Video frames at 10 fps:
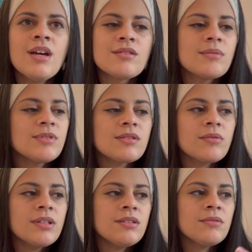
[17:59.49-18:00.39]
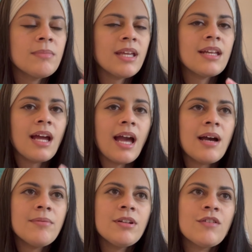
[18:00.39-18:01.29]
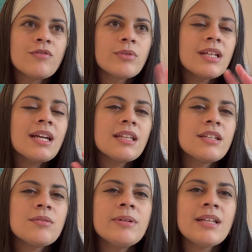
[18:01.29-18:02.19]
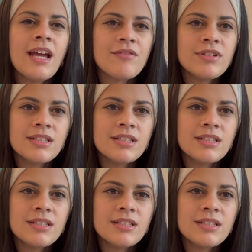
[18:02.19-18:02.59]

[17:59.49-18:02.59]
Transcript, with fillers: So I'm just going to make it a habit of reading a little bit every